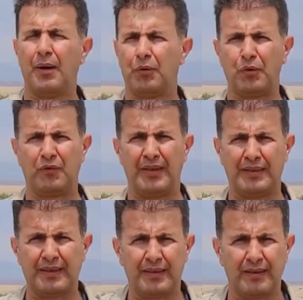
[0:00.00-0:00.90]

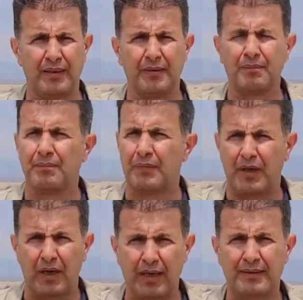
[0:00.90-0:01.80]
providing
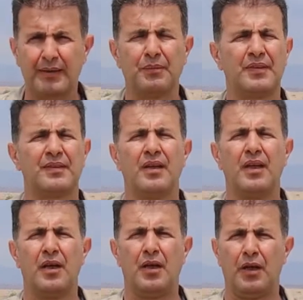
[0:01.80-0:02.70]
items,
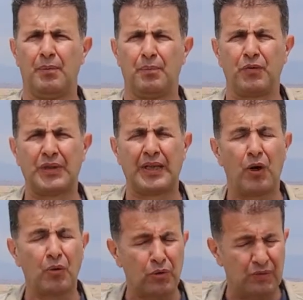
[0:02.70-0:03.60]
providing a
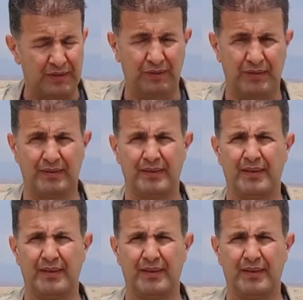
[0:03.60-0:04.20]
lot of services,